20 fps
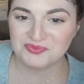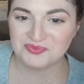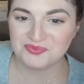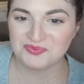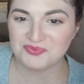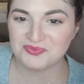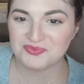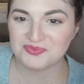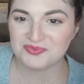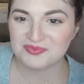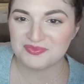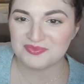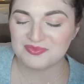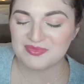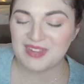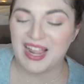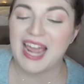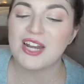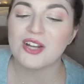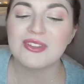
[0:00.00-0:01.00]

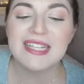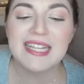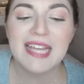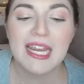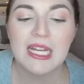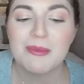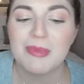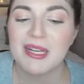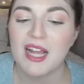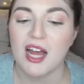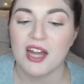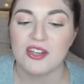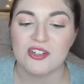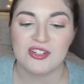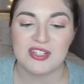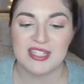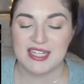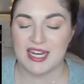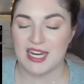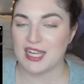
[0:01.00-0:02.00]
I don't think anybody
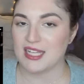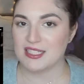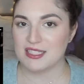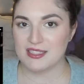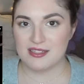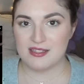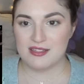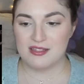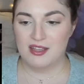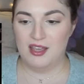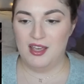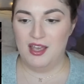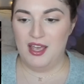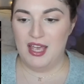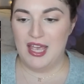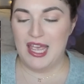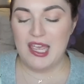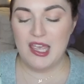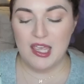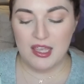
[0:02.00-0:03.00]
understands.
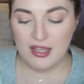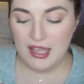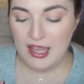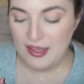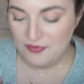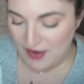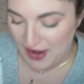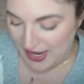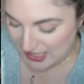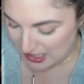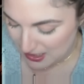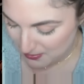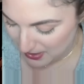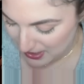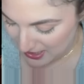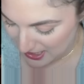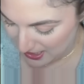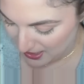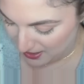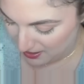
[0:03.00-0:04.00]
If
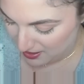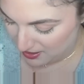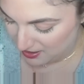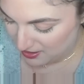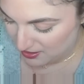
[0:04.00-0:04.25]
anybody